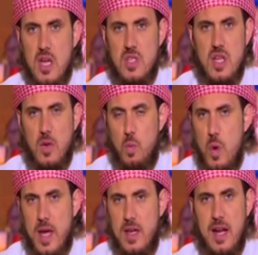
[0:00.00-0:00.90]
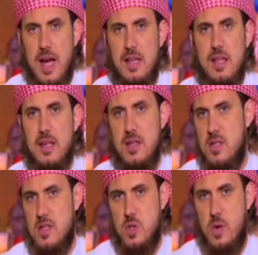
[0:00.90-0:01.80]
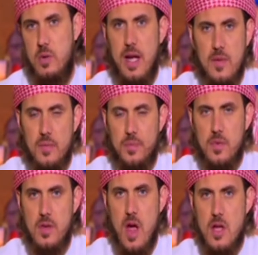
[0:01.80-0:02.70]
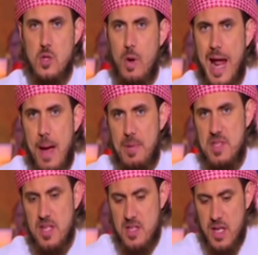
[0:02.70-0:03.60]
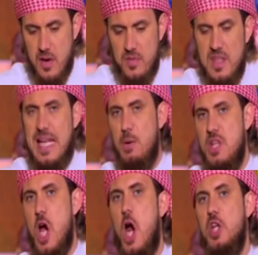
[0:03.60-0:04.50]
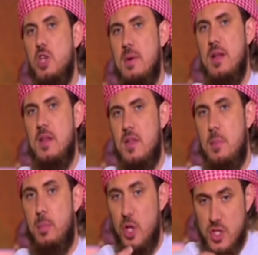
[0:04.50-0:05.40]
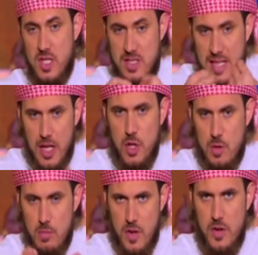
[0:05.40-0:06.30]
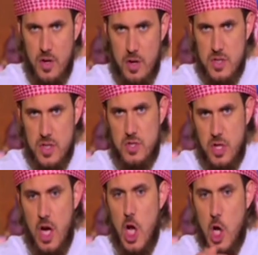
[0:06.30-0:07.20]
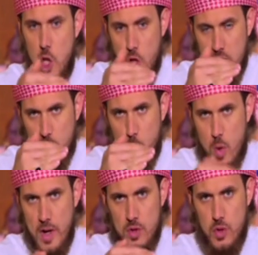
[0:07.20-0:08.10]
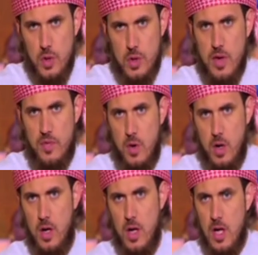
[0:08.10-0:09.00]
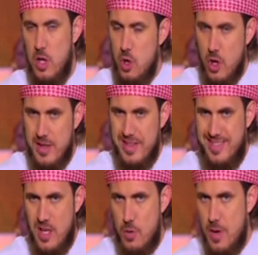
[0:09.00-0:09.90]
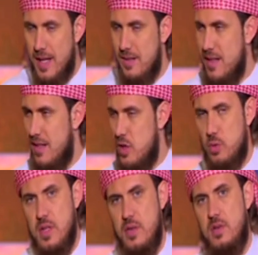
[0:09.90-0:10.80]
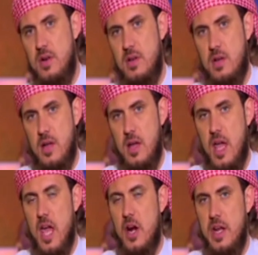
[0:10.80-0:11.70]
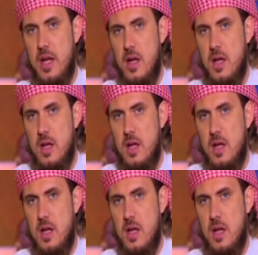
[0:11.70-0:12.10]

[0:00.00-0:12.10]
he's got wicked ideas and so on, right? So what happens is, instead of dealing with the argument, the person is telling you, brother, sister, look at 1, 2, 3, 4. You're directed into a different area,